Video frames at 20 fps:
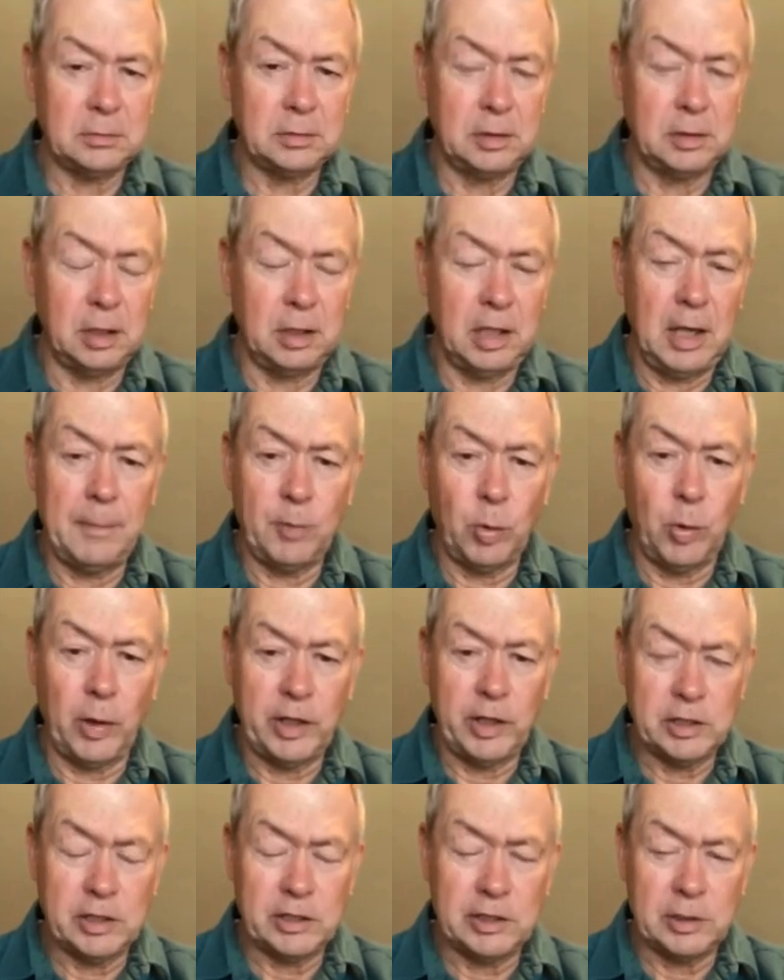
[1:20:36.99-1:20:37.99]
the deep
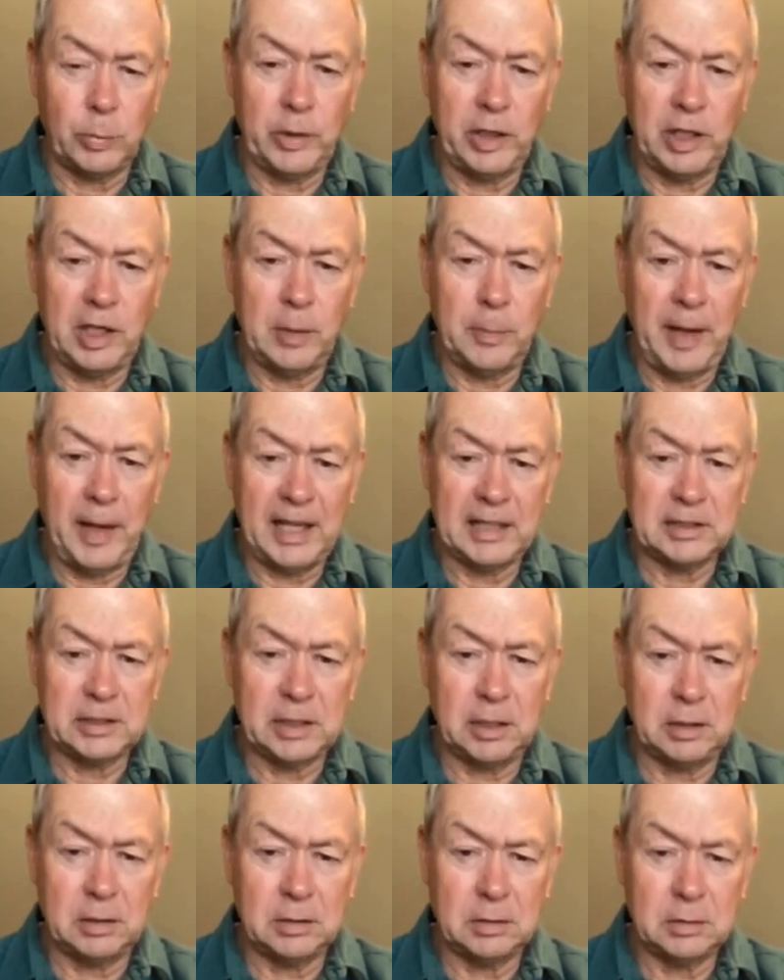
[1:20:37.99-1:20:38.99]
questions that we need to be
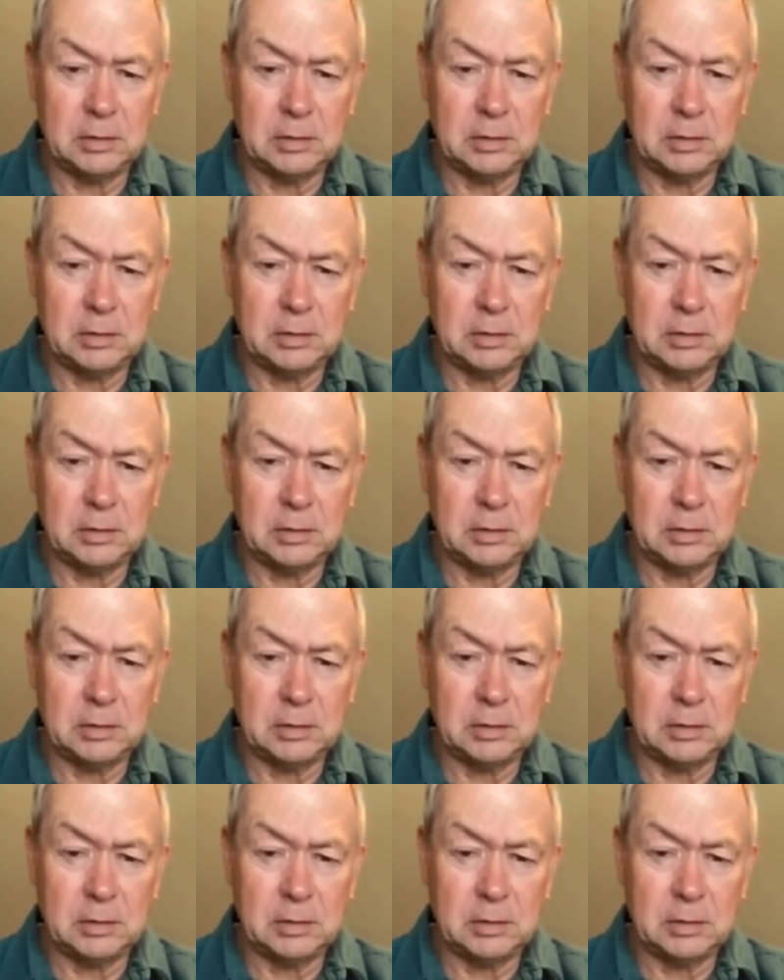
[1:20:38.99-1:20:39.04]
asking.